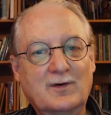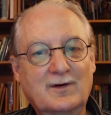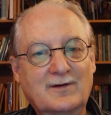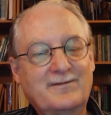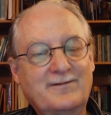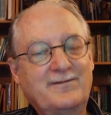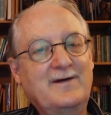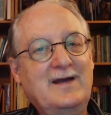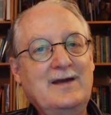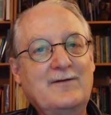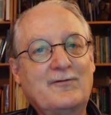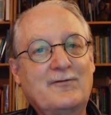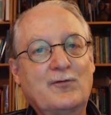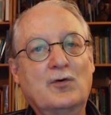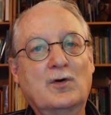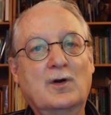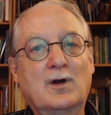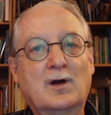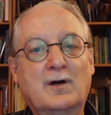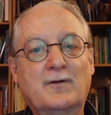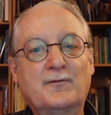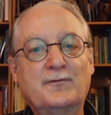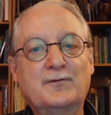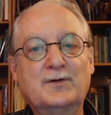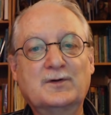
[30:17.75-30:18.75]
in favor
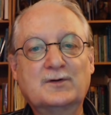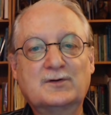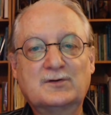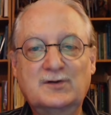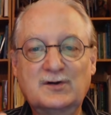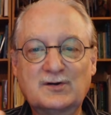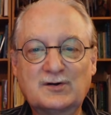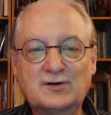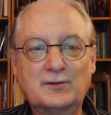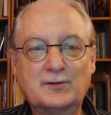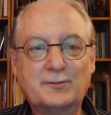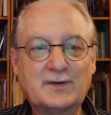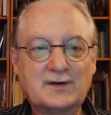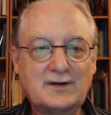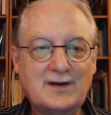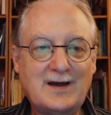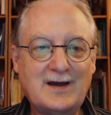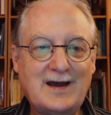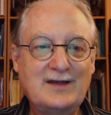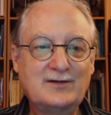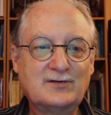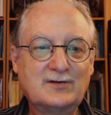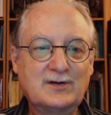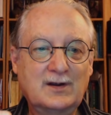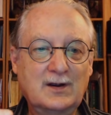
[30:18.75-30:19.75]
of
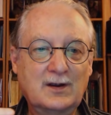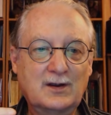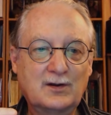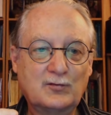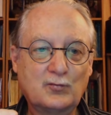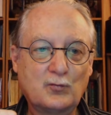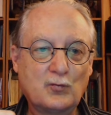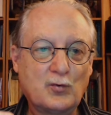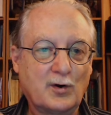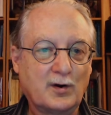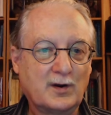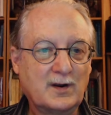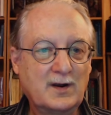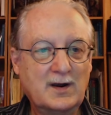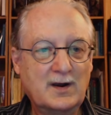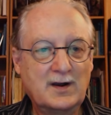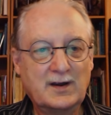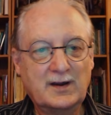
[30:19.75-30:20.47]
systematizing his work.